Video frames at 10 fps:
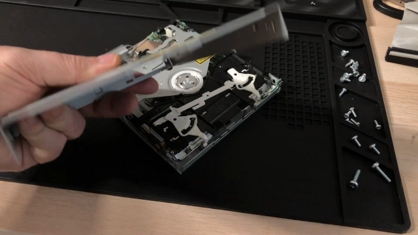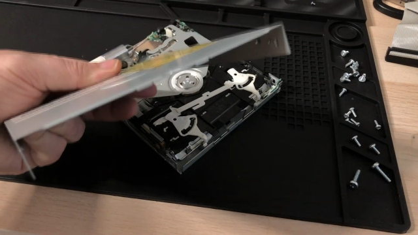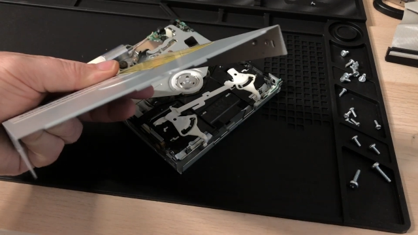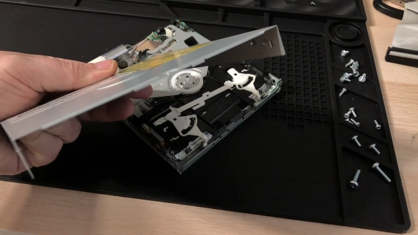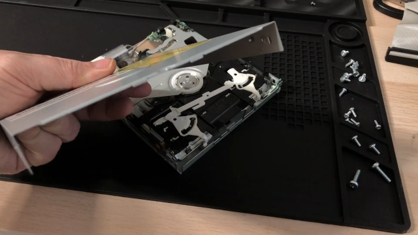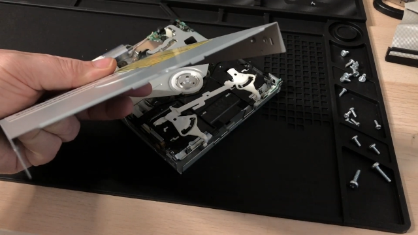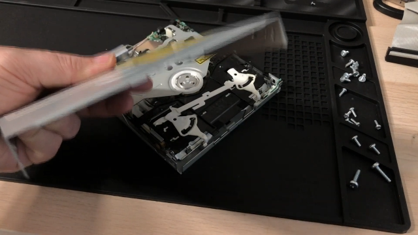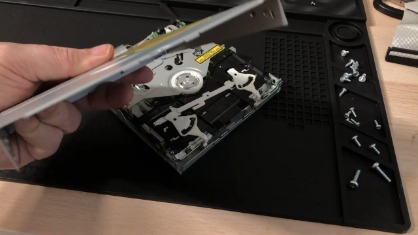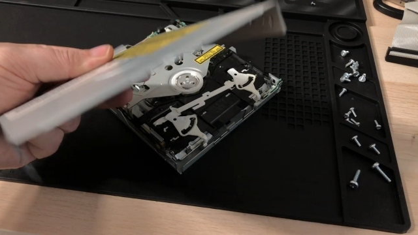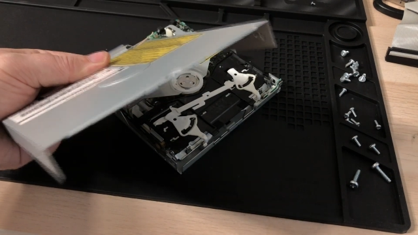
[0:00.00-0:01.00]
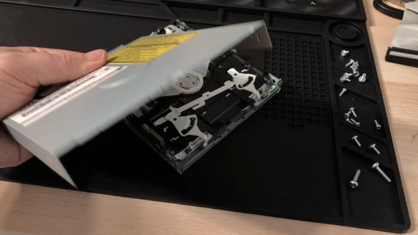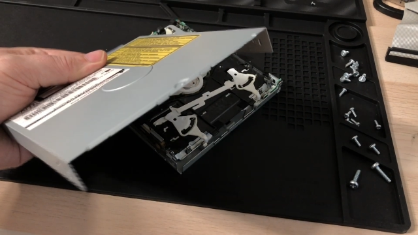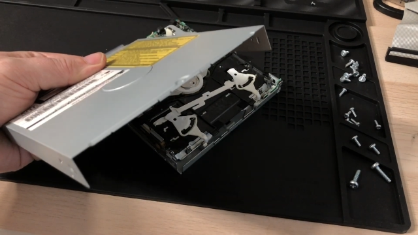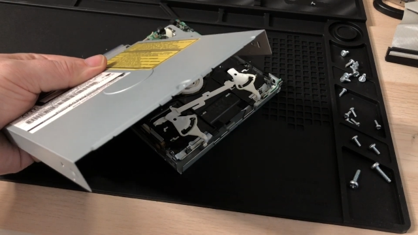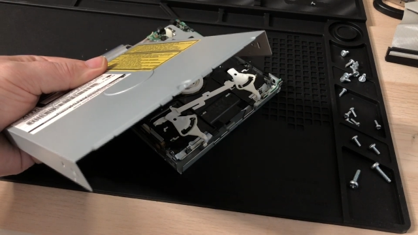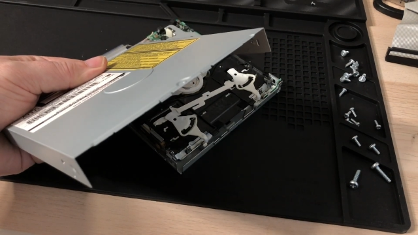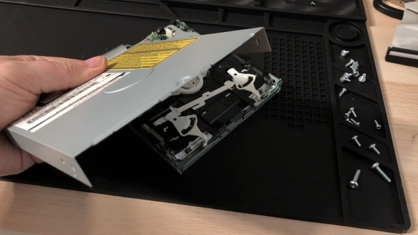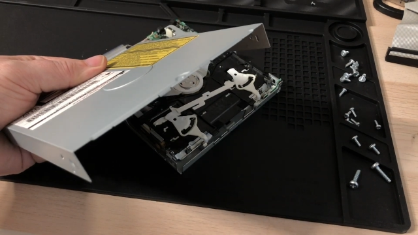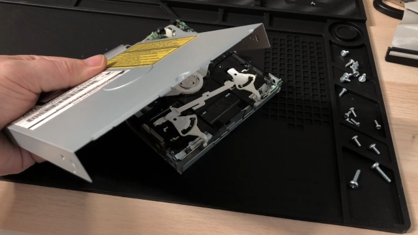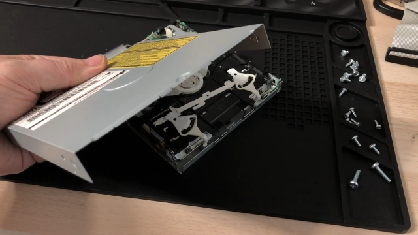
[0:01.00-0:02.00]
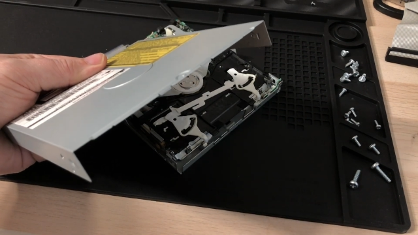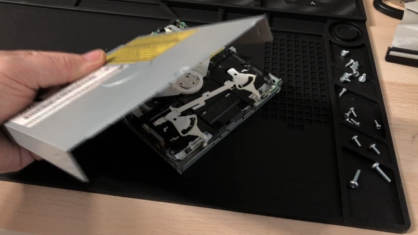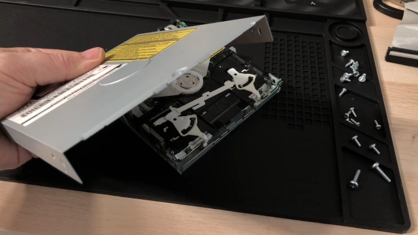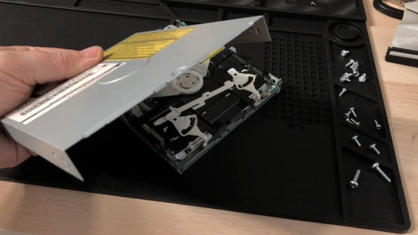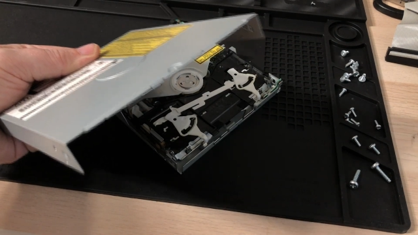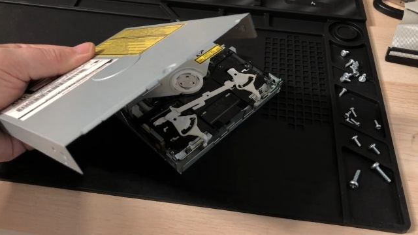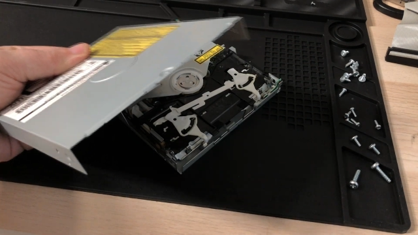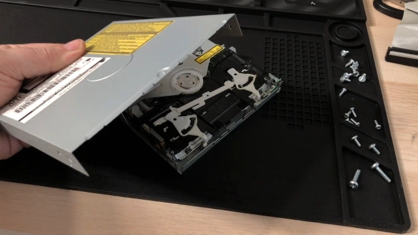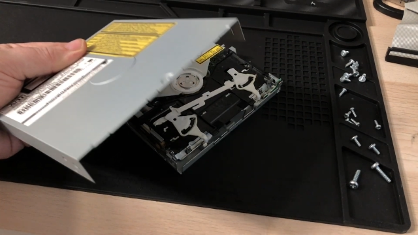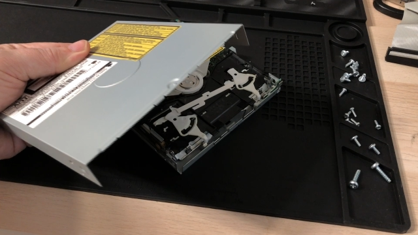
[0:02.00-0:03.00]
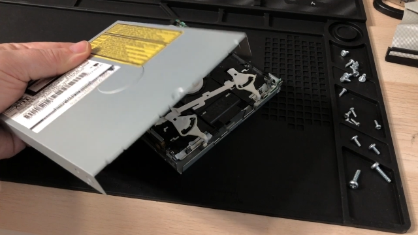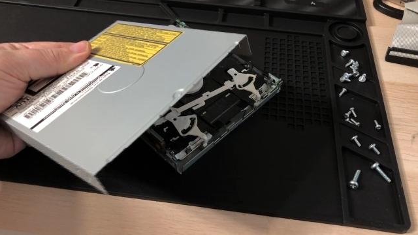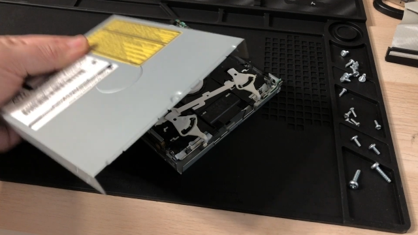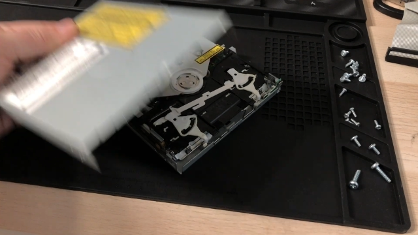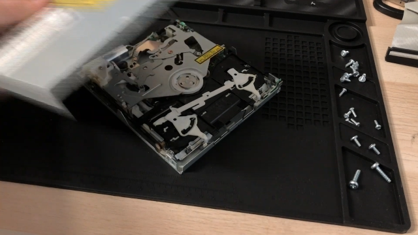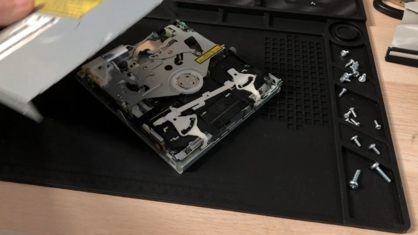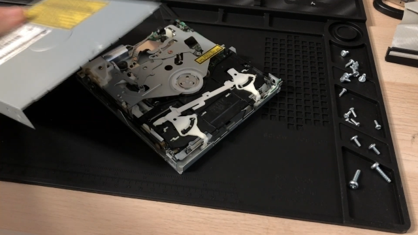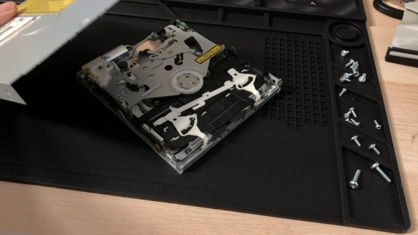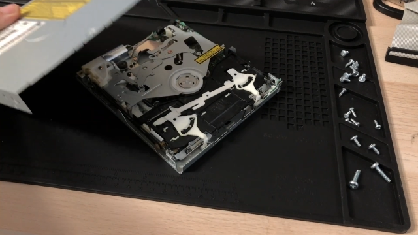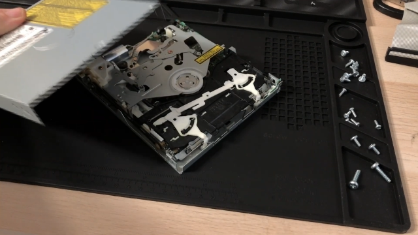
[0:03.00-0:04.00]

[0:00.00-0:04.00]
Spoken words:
No face is visible, so there are no lips to read.